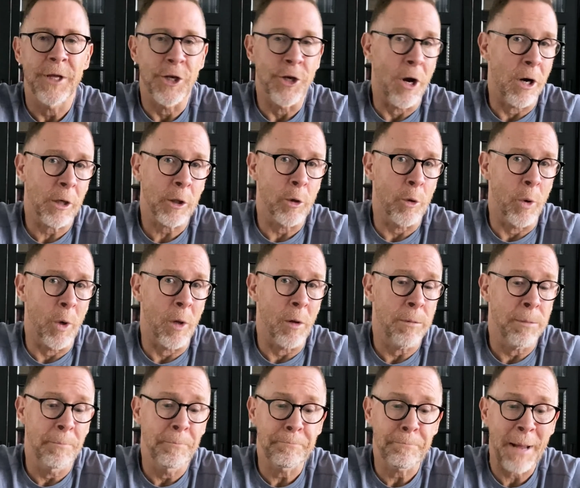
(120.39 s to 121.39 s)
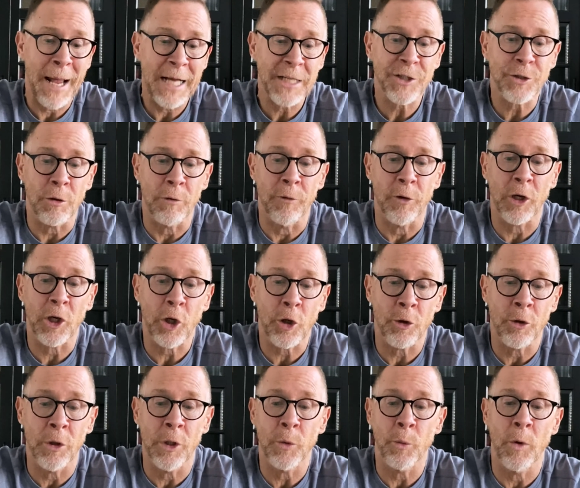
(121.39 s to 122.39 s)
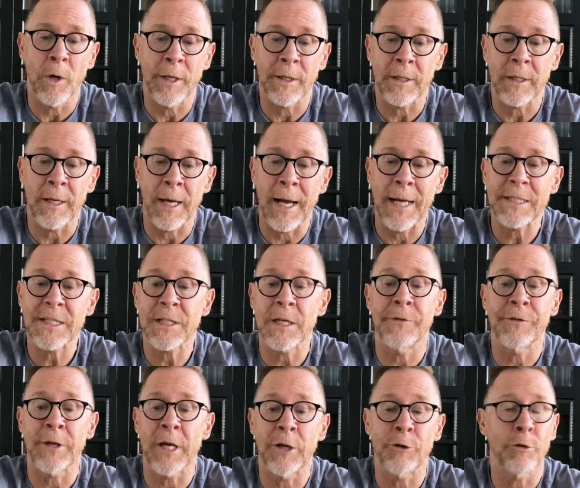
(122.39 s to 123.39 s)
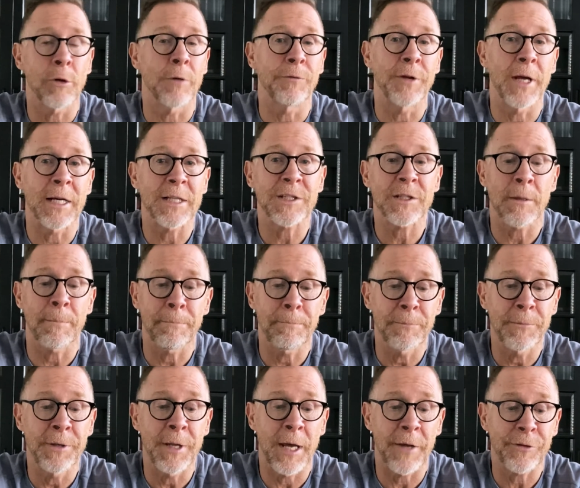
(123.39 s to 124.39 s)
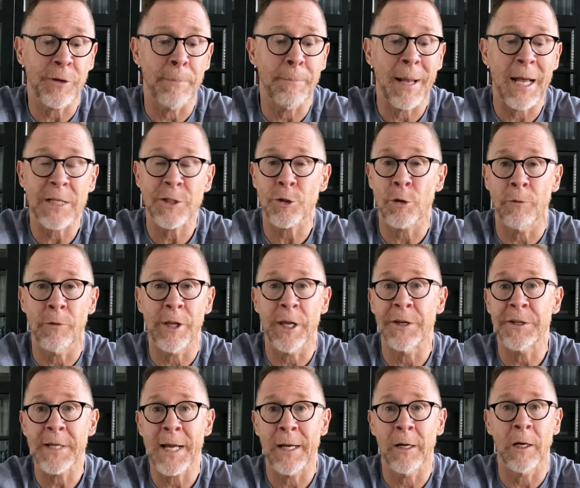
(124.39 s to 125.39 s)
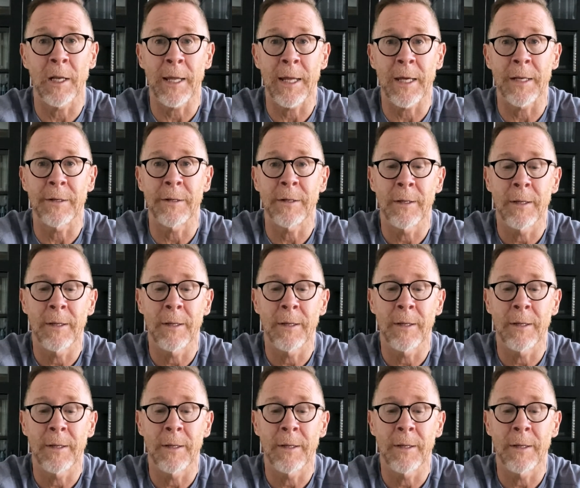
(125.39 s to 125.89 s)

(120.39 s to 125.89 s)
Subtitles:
inaugural Passover occurred when God sent the angel of death to pass over the entire land,